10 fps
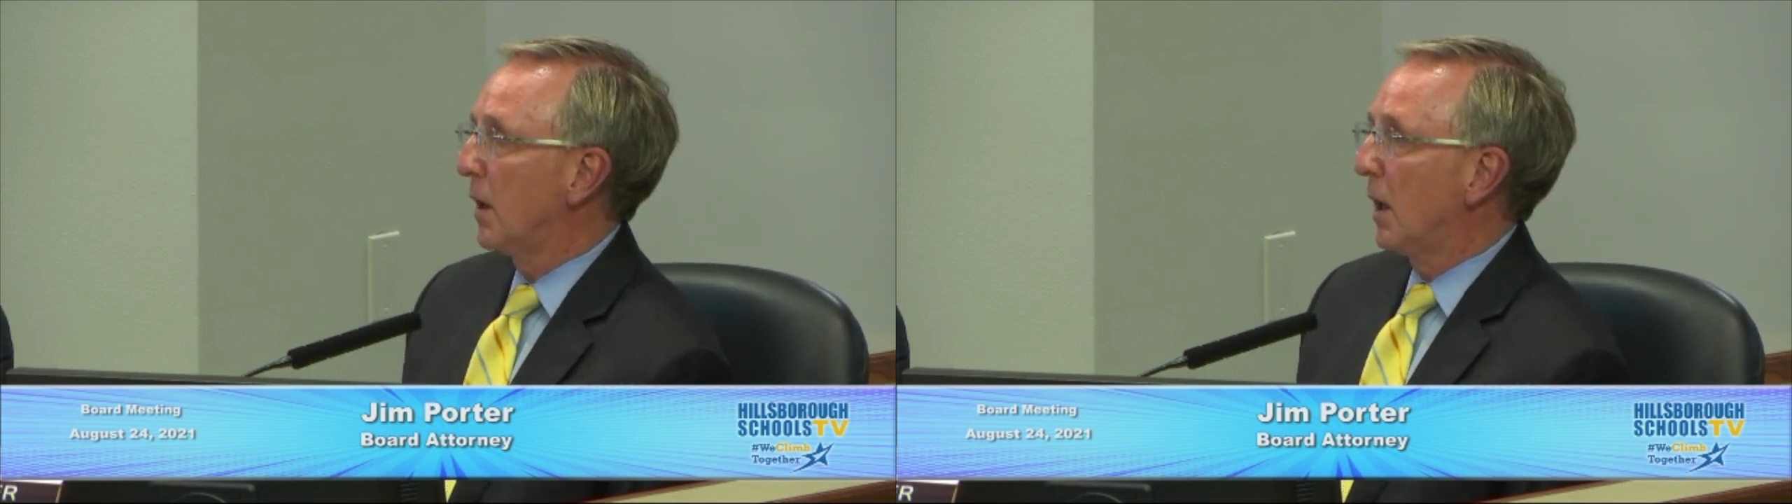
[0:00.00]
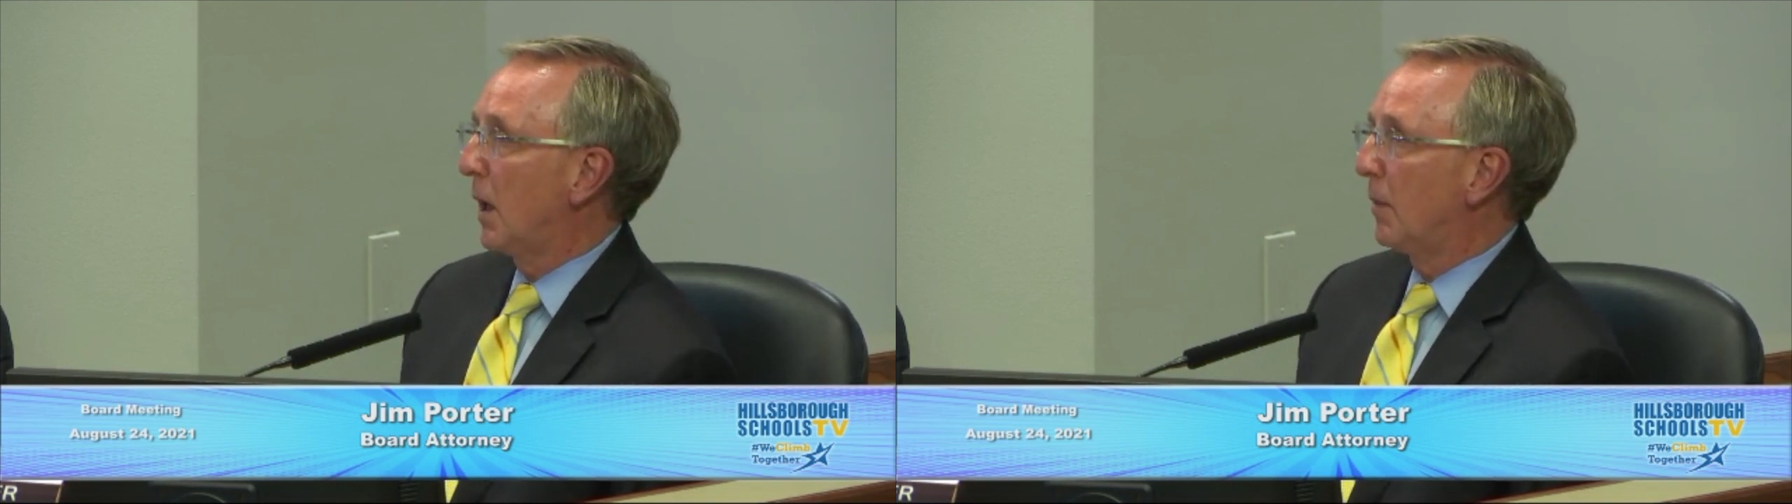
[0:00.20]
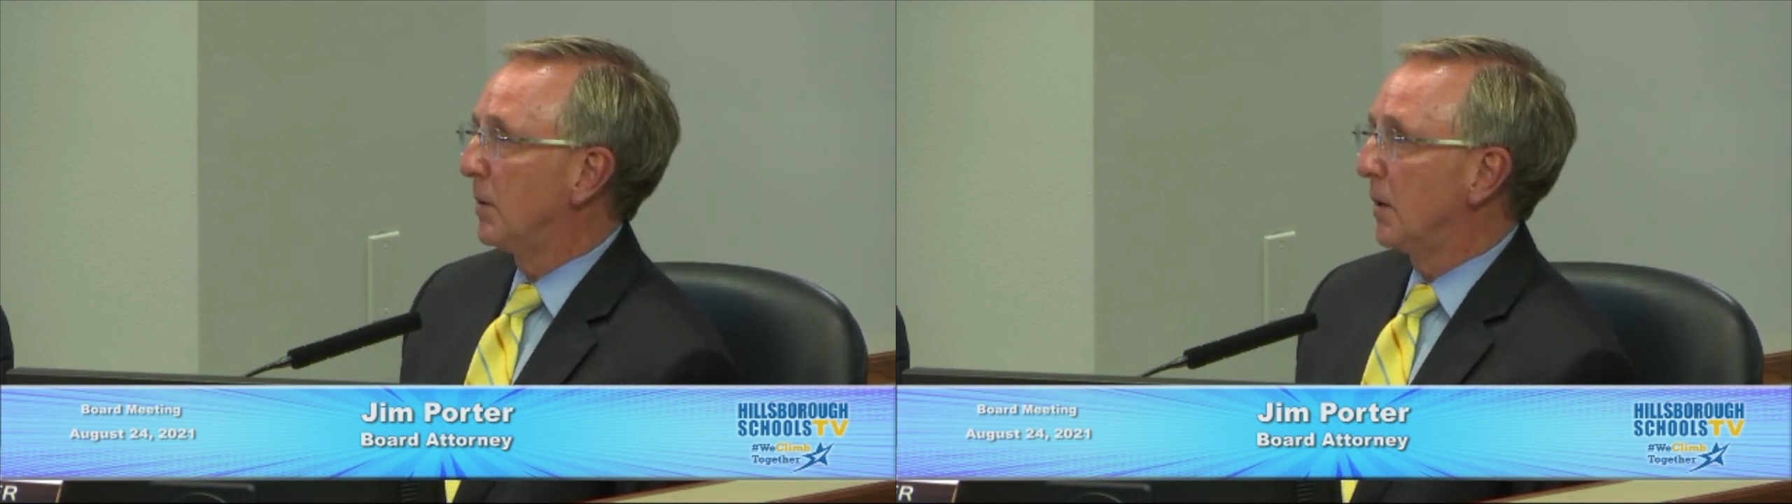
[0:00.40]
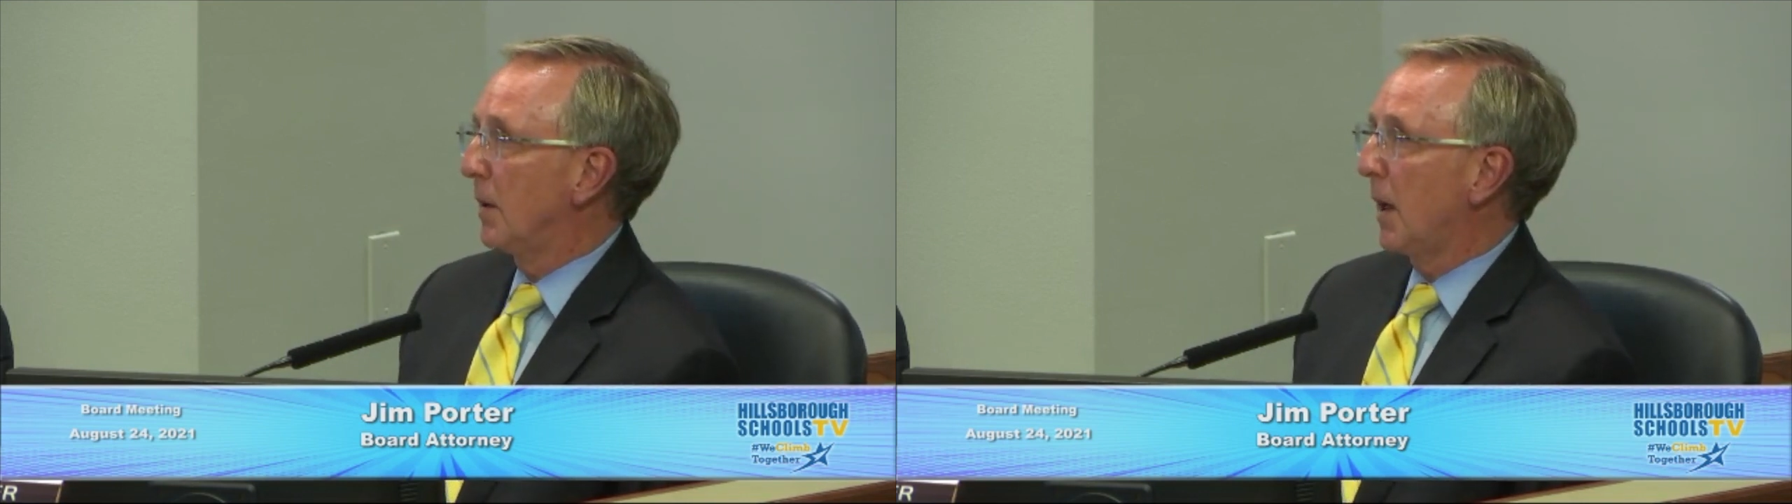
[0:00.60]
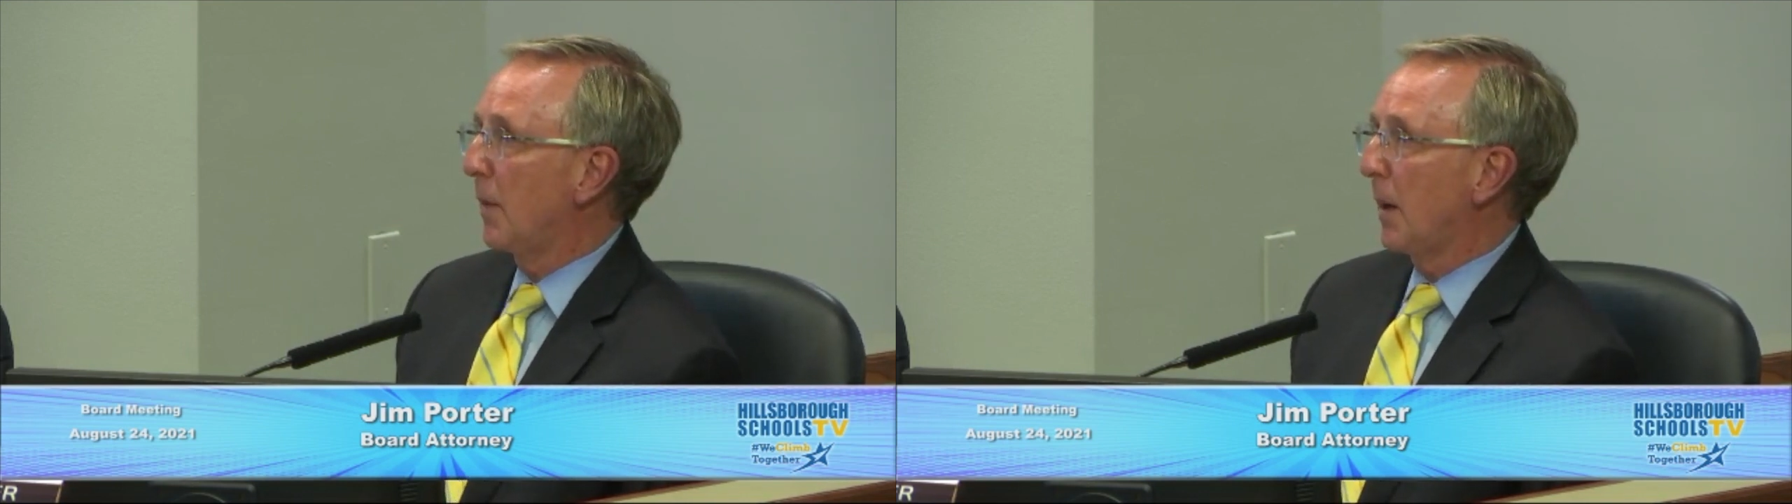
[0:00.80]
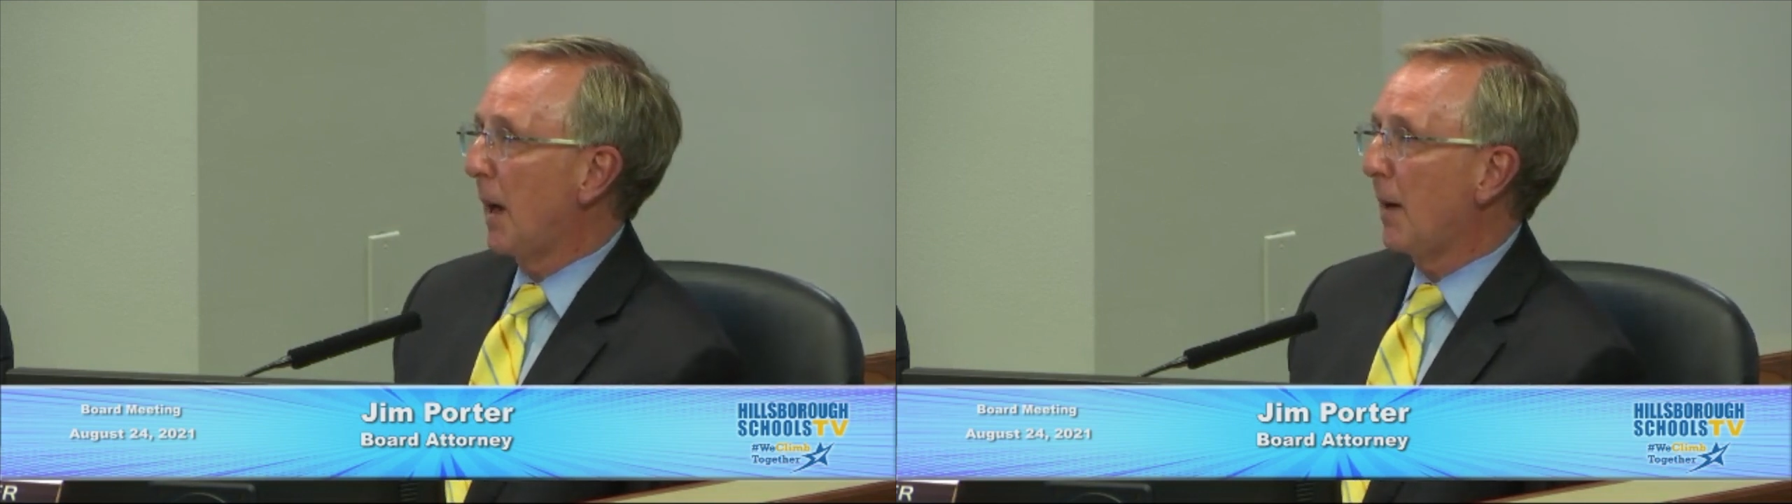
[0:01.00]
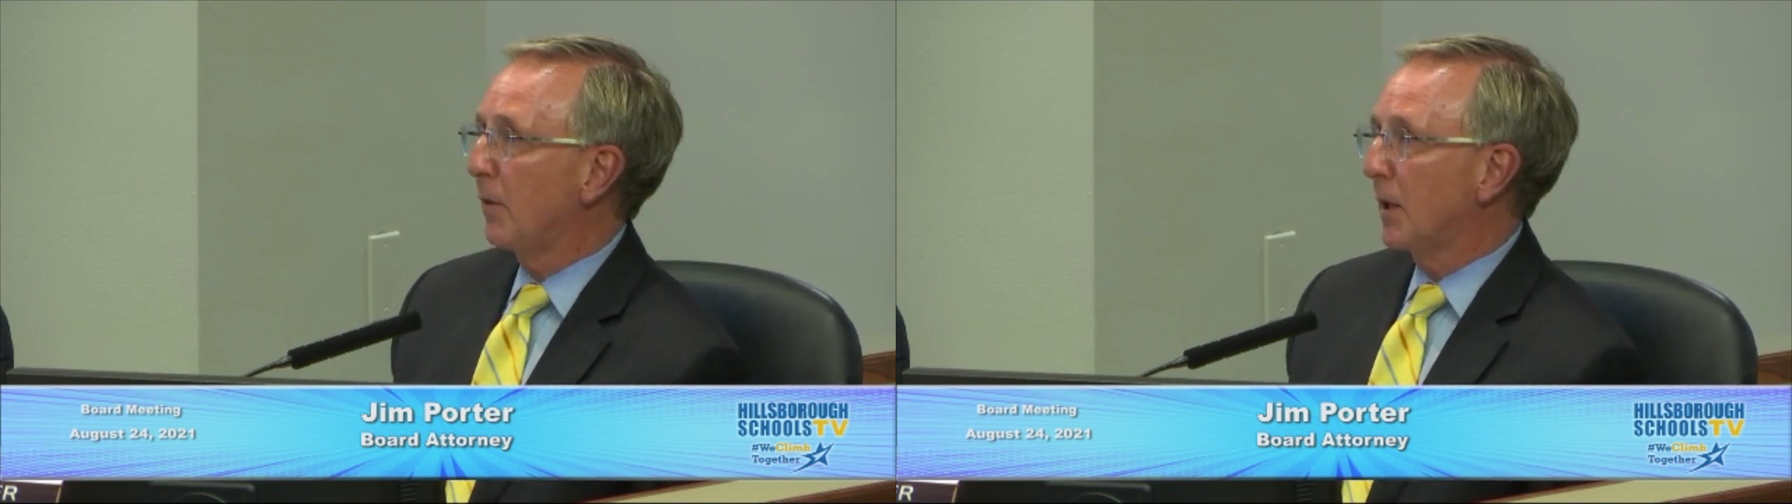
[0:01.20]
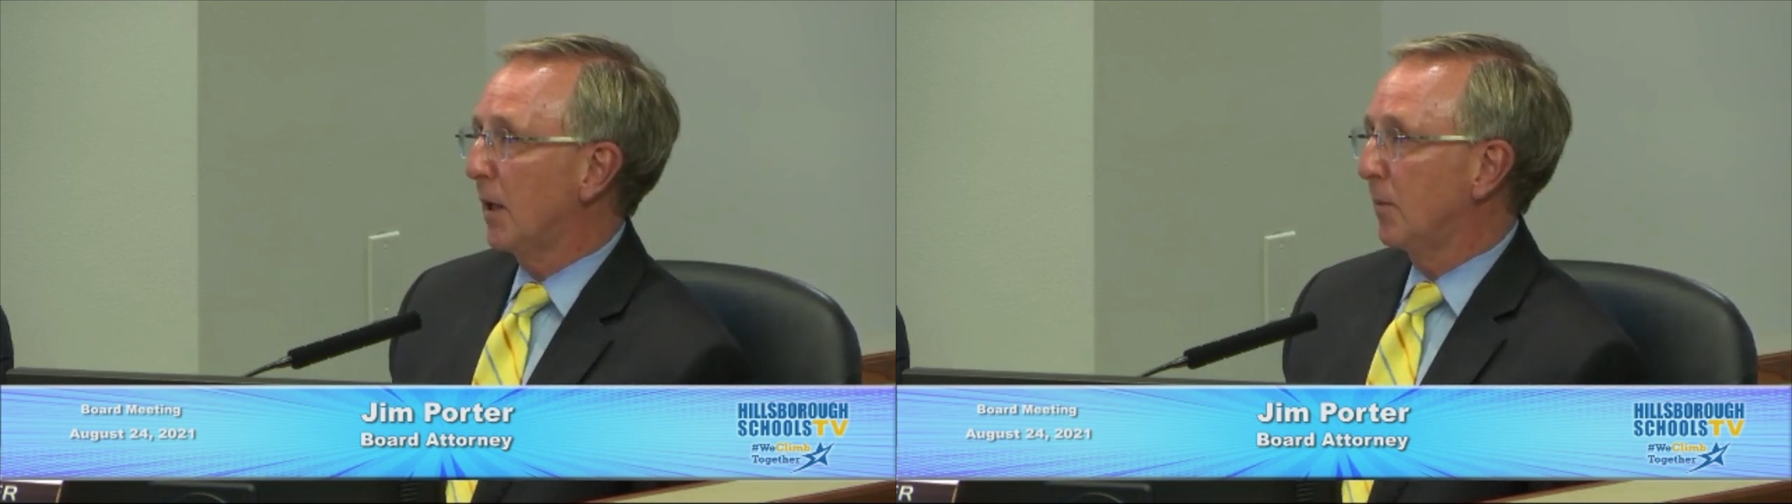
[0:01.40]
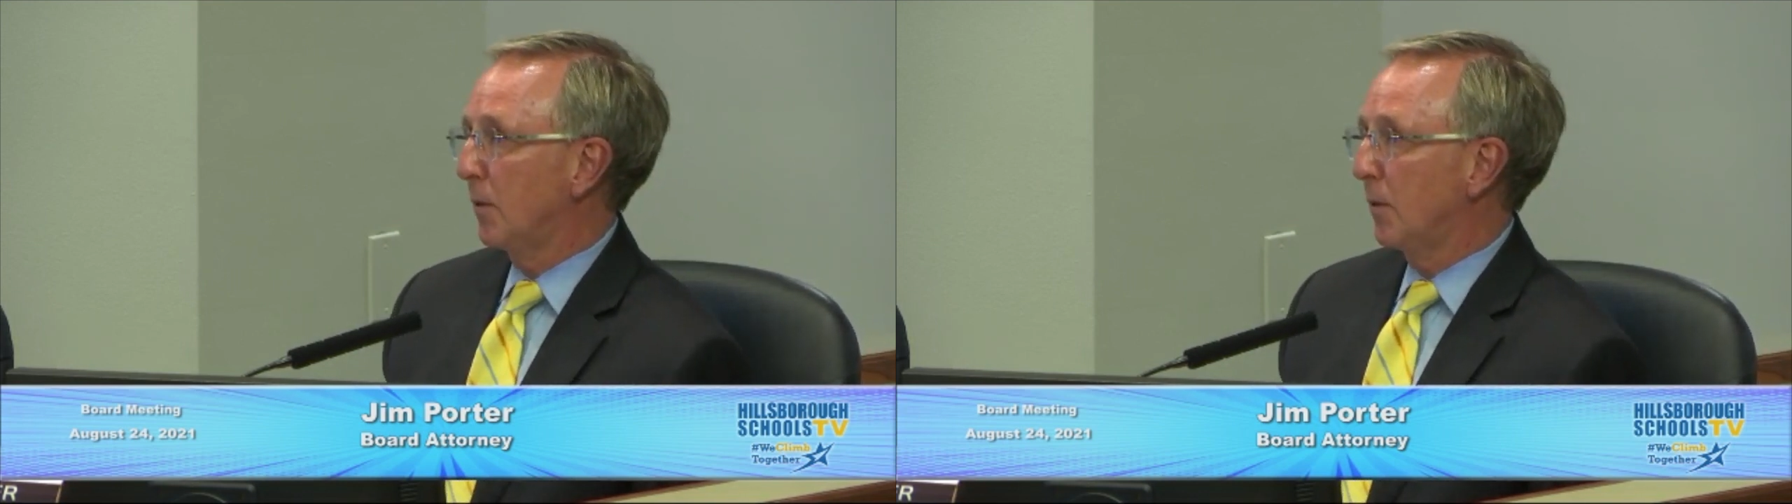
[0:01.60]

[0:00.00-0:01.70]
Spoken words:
And that advertisement